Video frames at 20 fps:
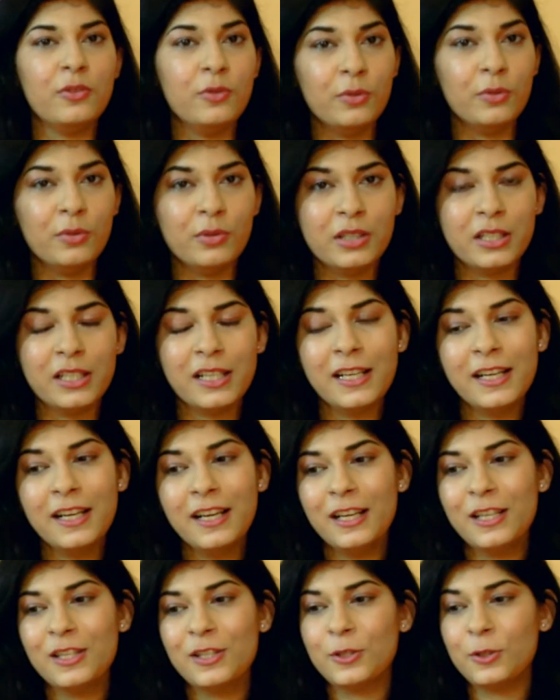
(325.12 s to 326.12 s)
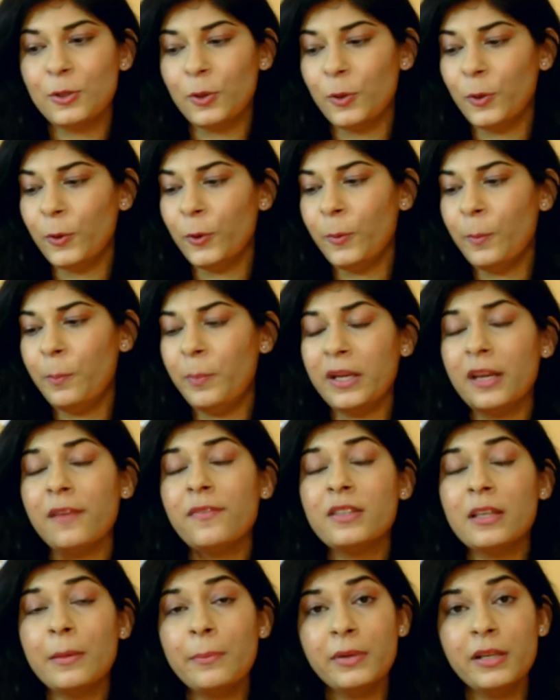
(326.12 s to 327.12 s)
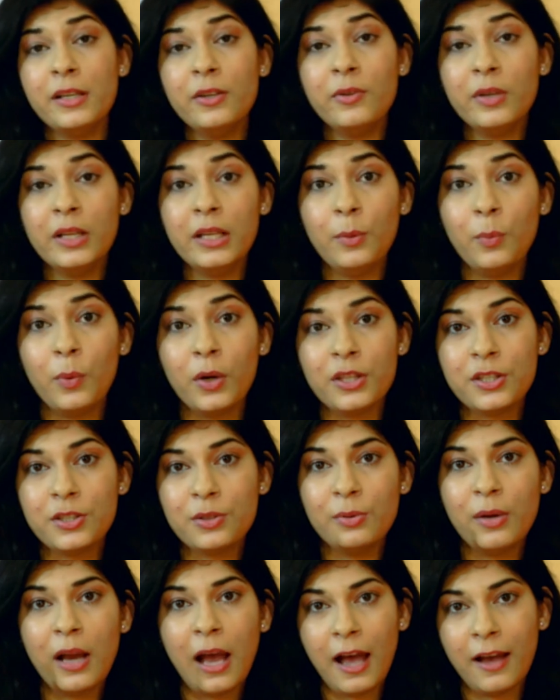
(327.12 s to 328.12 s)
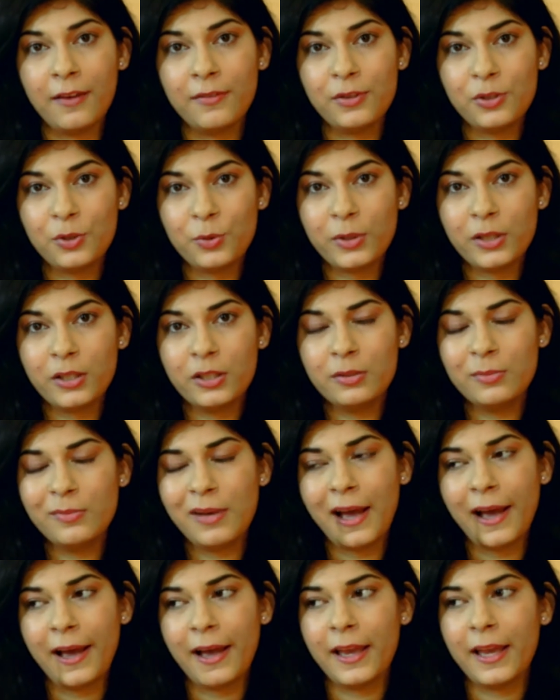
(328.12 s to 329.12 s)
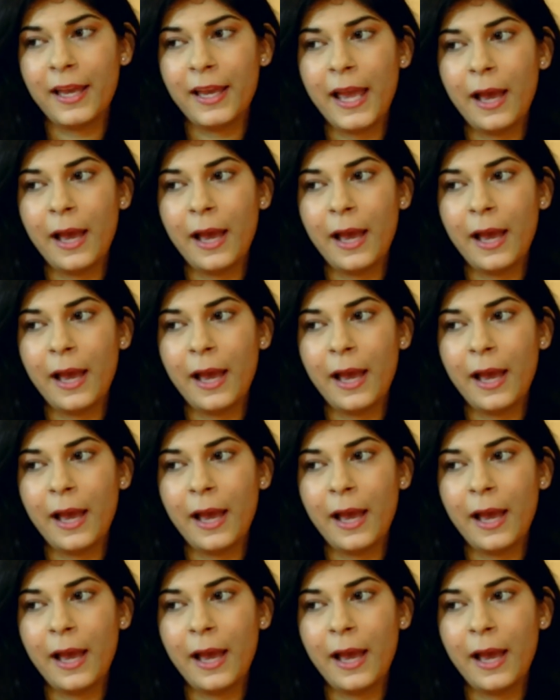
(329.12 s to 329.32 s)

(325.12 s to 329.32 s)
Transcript: rude so but if somebody really wants to have a chewing gum i